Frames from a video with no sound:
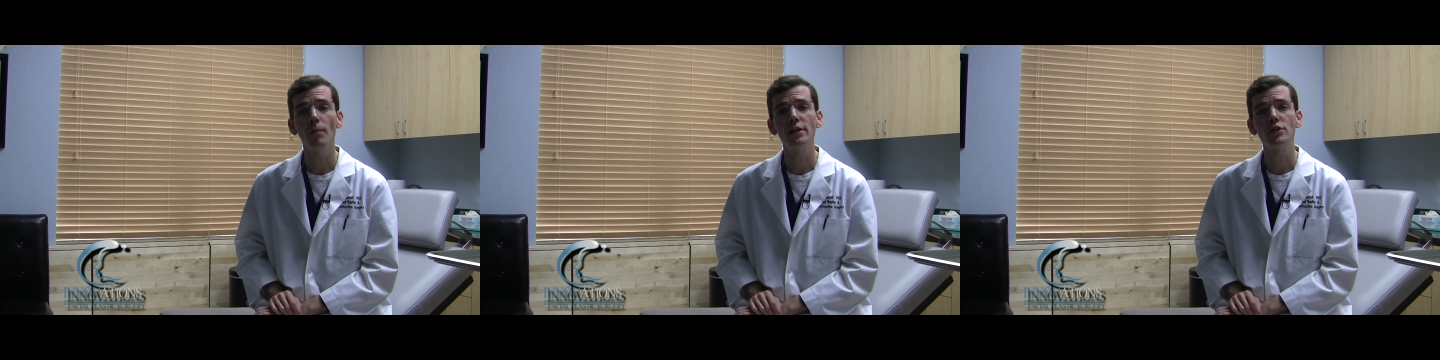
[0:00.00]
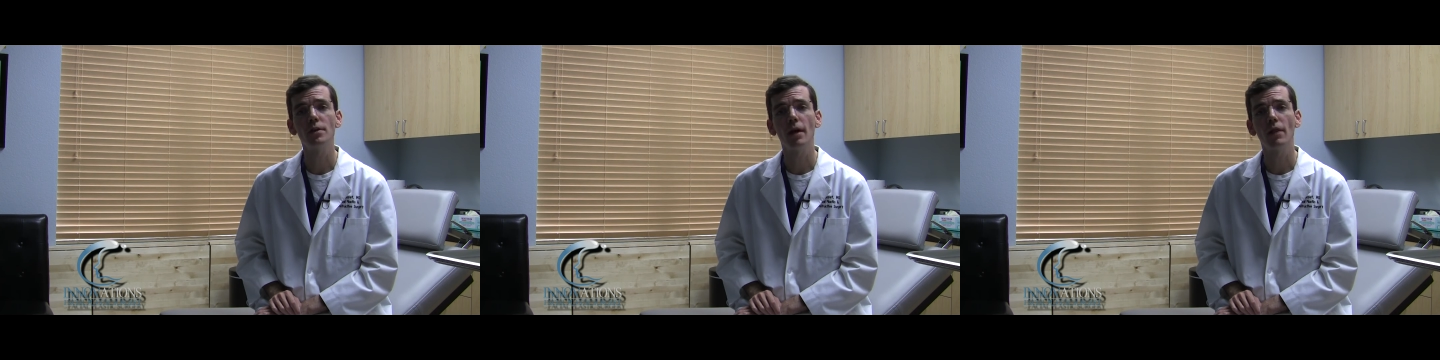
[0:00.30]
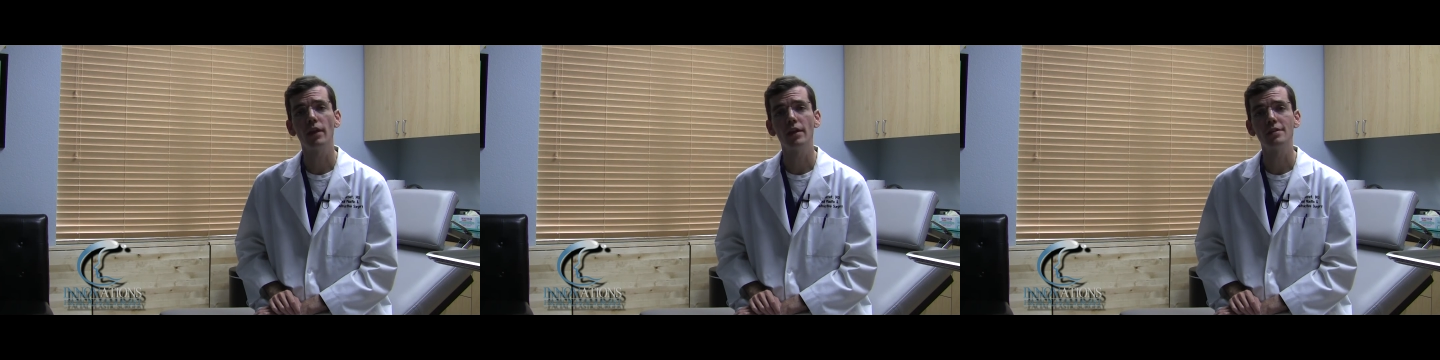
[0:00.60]
information
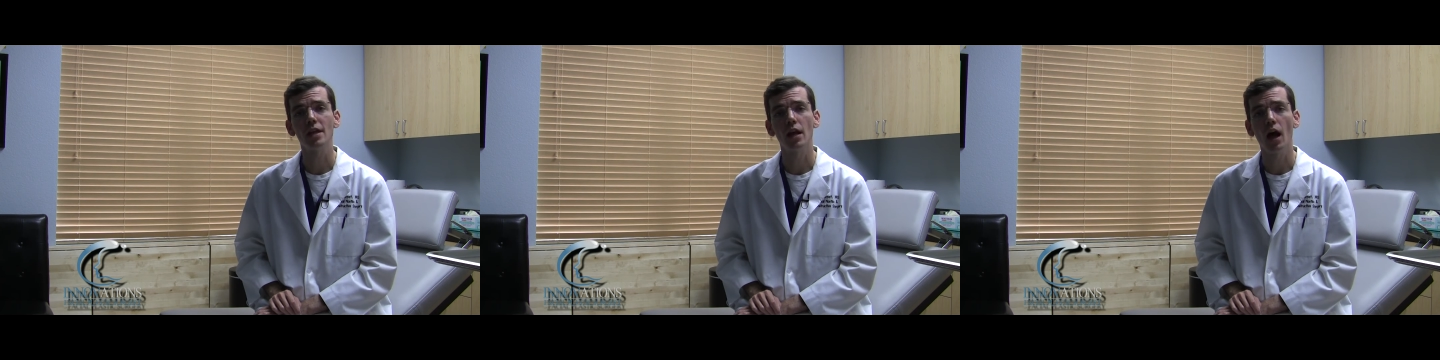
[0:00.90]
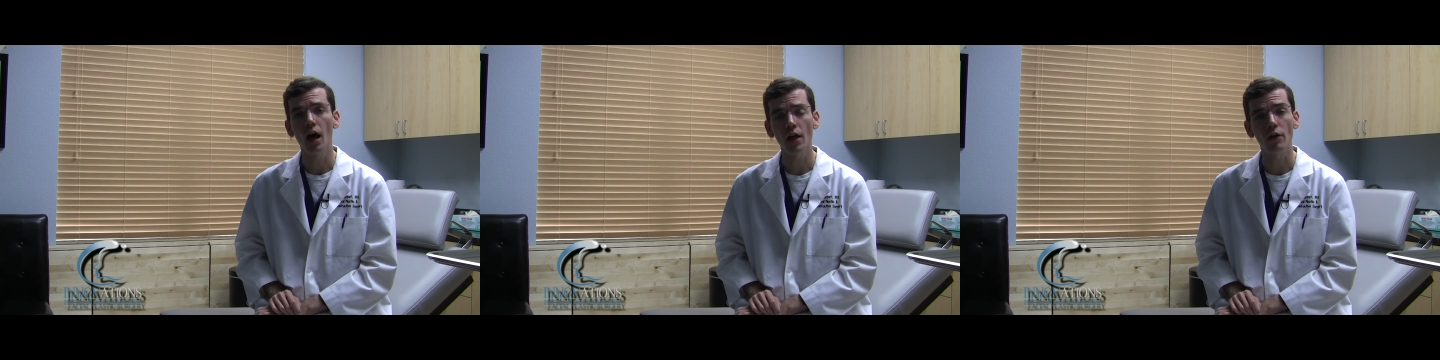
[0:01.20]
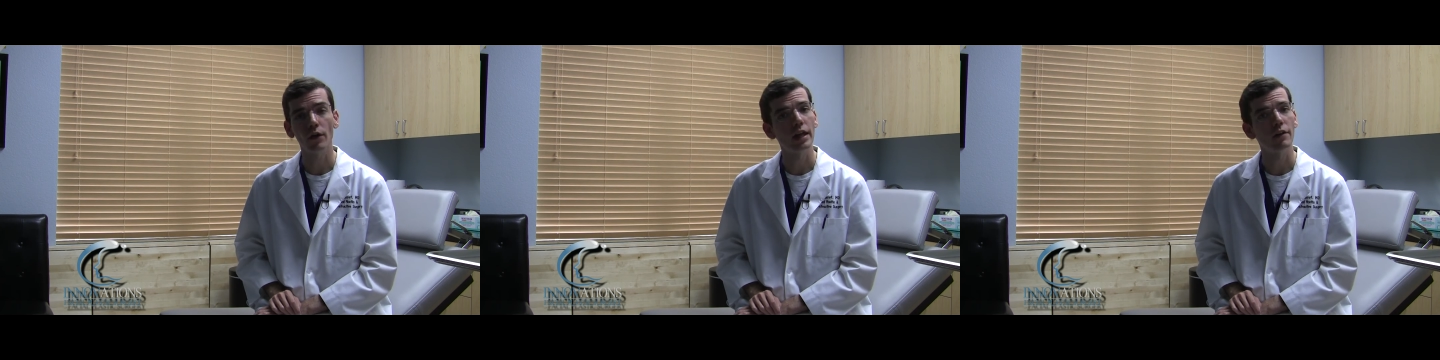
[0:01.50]
about this and
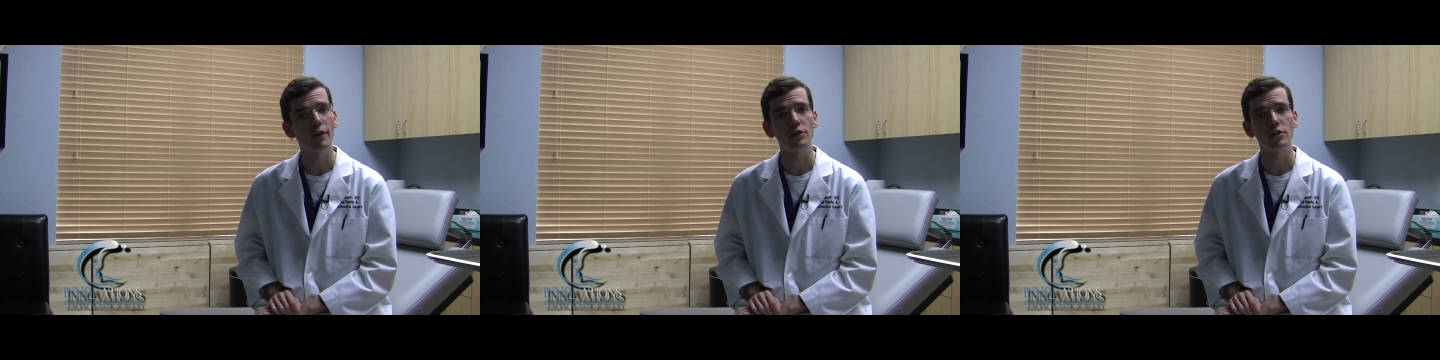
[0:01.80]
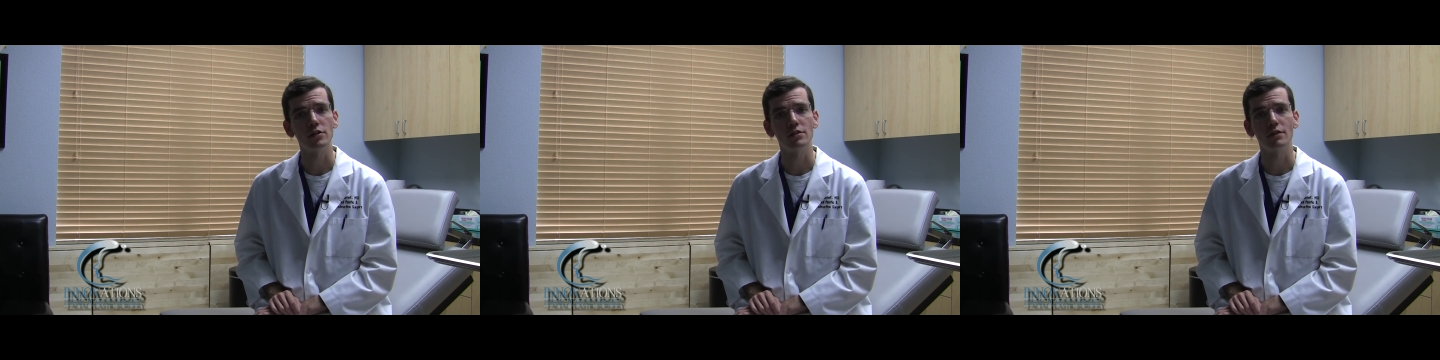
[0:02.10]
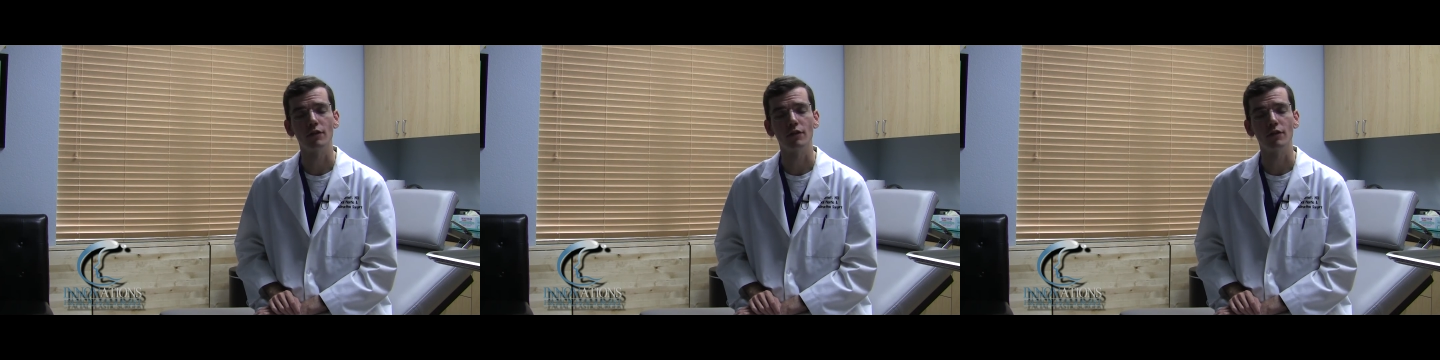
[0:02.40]
other innovations